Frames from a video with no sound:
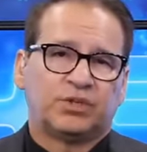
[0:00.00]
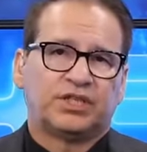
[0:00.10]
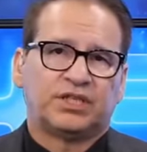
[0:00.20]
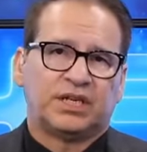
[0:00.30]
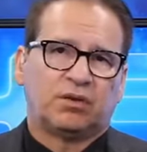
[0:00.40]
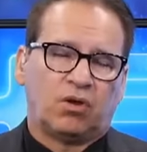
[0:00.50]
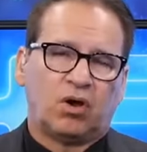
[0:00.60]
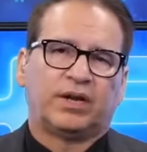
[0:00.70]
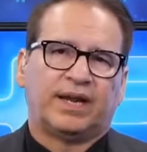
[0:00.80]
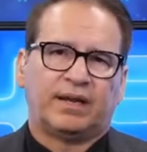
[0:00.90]
which is
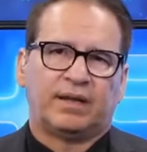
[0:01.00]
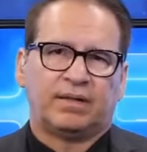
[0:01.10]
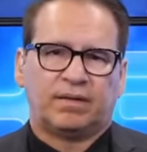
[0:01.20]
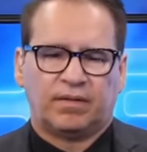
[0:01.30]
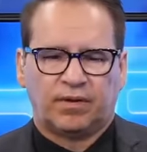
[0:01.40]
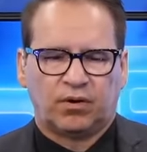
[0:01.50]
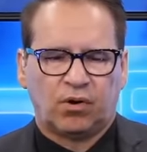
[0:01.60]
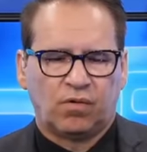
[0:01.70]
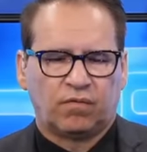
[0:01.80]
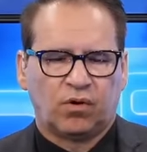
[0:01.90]
elongating
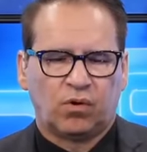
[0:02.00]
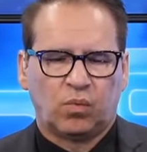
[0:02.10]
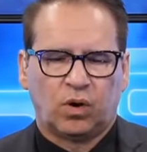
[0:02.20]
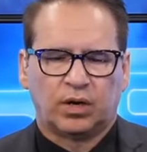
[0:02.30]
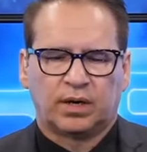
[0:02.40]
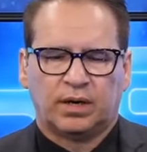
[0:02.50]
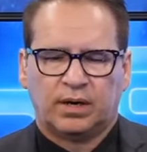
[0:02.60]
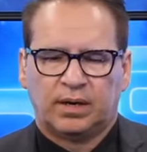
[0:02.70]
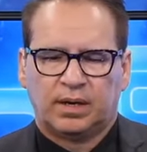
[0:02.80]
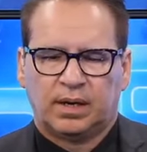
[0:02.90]
their overall work
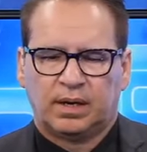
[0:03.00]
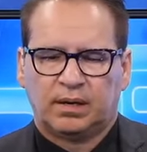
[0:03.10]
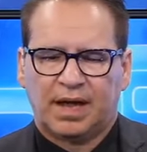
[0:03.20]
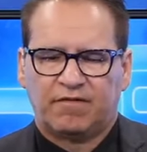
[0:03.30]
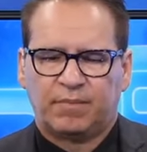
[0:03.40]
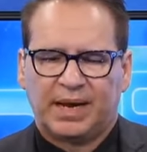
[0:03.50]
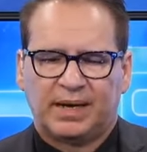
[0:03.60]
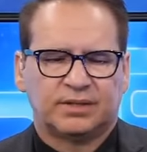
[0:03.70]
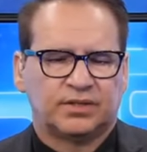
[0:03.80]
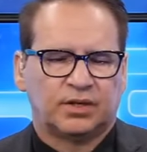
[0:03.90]
life
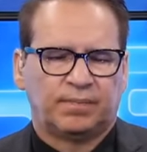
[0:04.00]
balance.